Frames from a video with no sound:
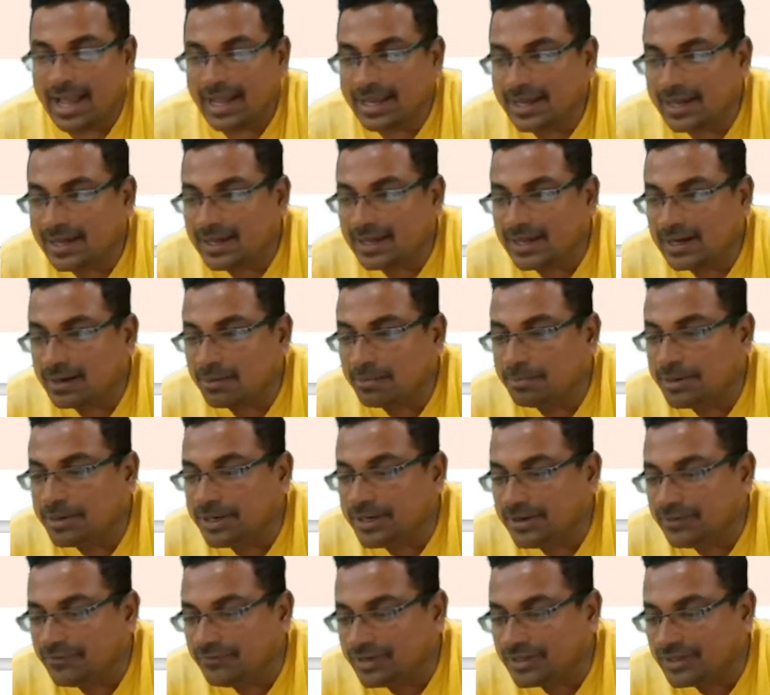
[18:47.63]
Angle
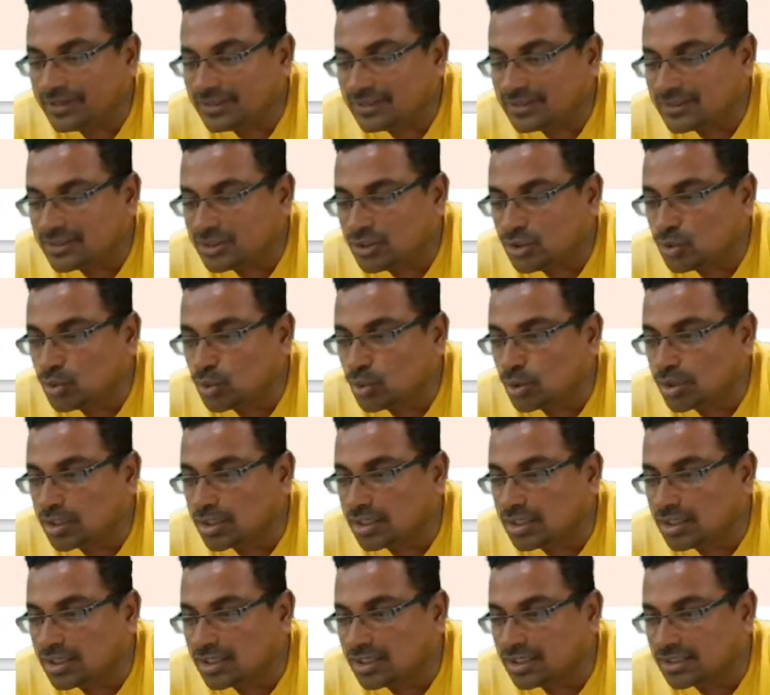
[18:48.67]
between the two
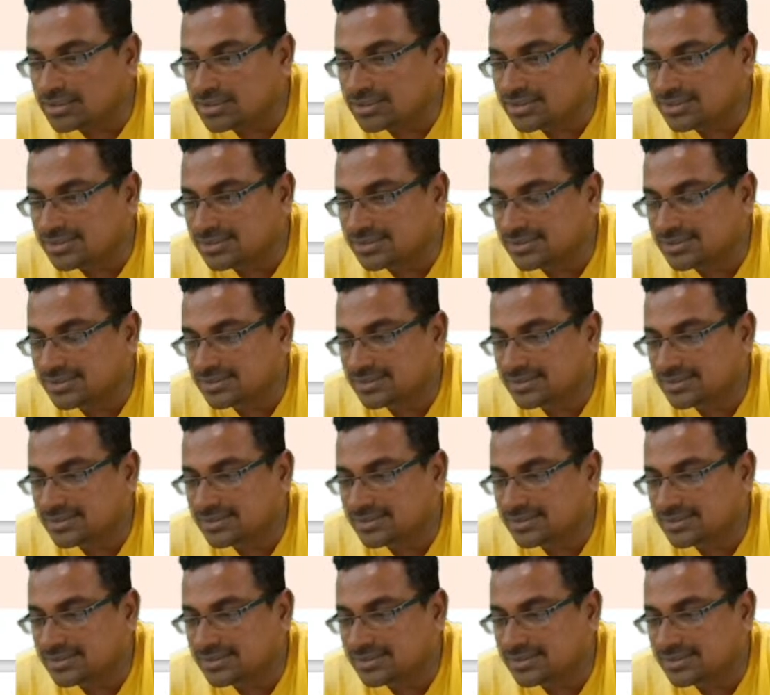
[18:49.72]
colors.